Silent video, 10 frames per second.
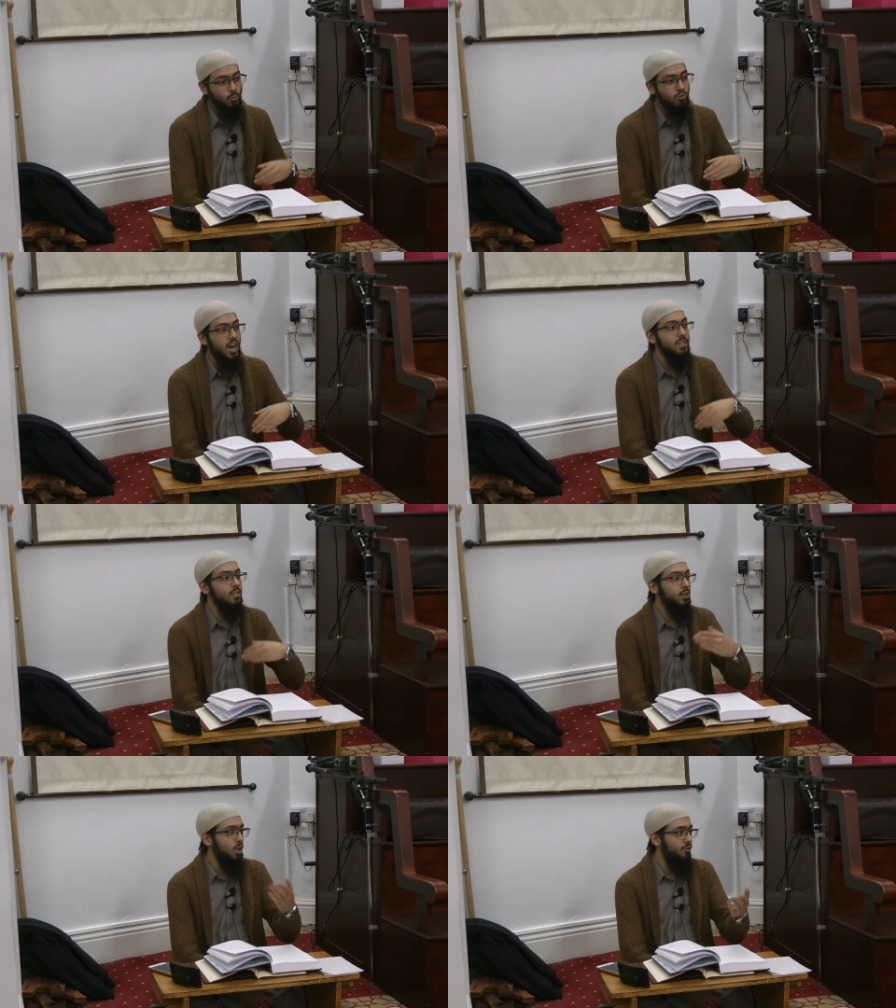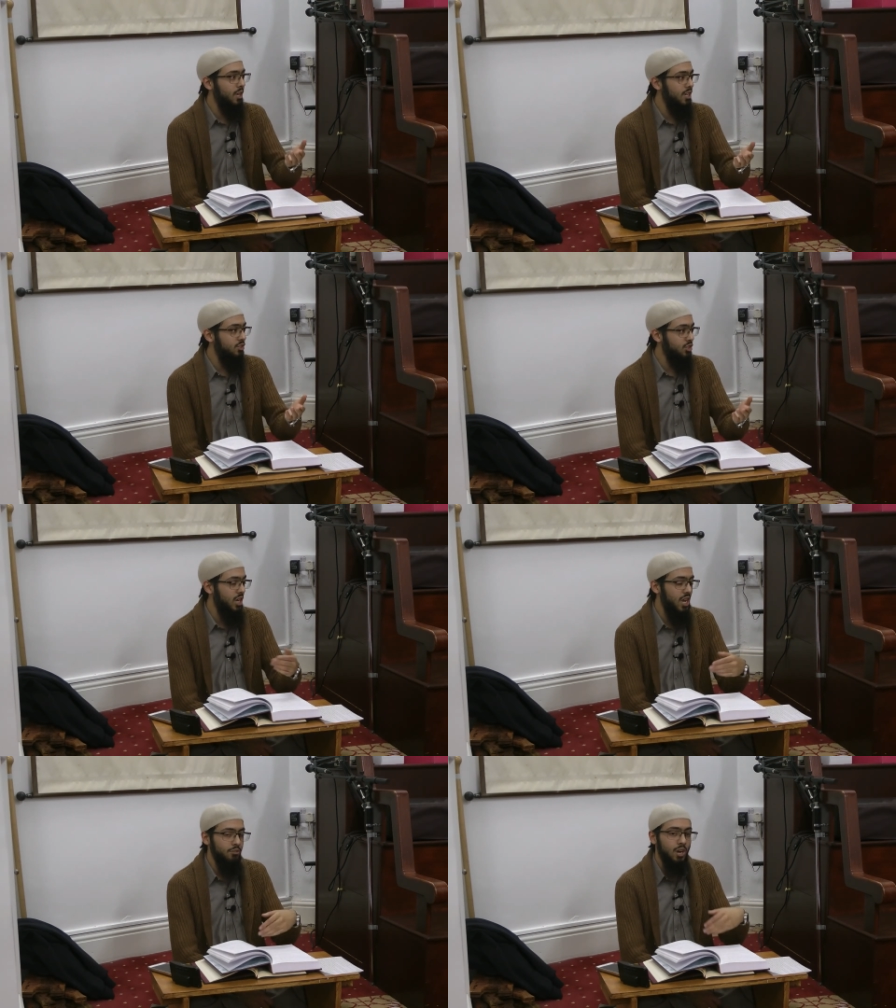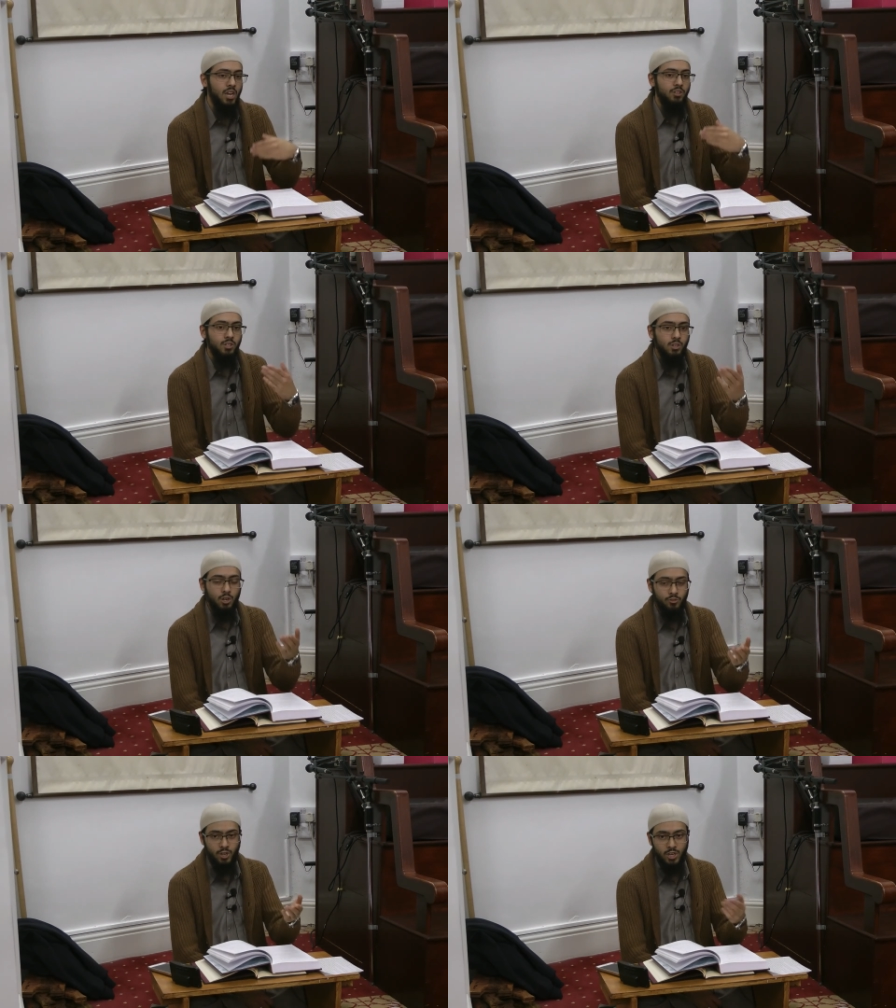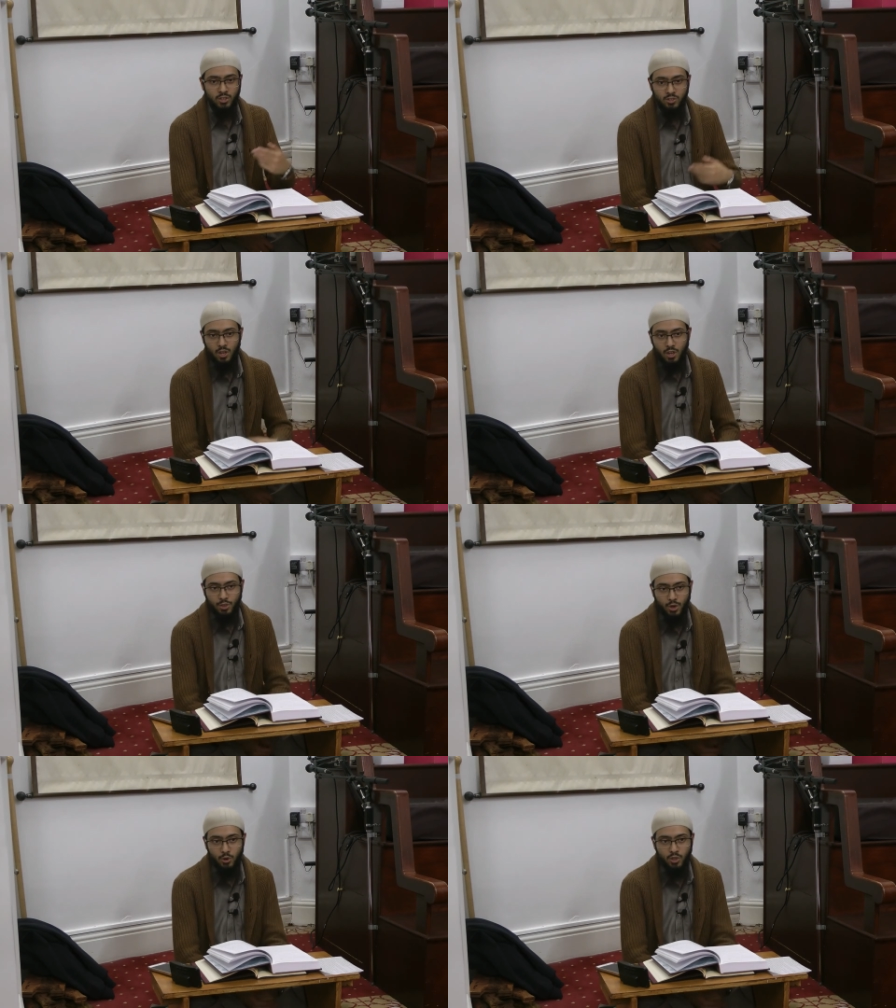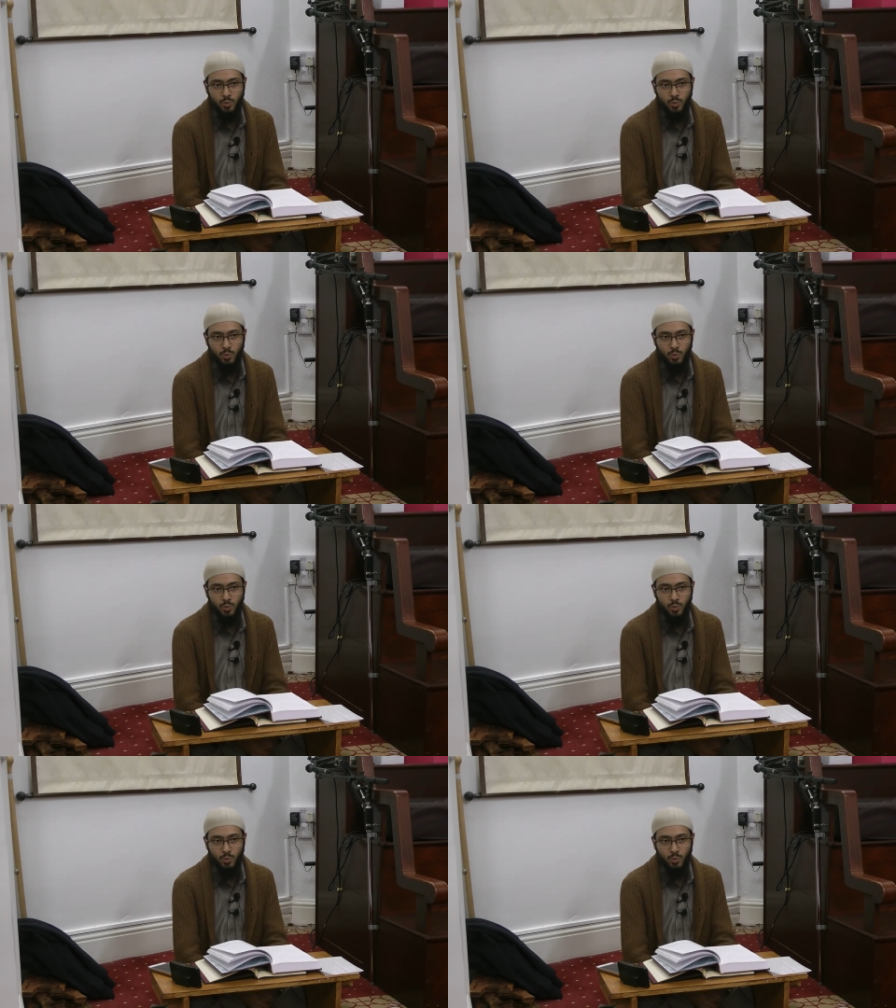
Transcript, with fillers: rising over his chair, rising over his throne,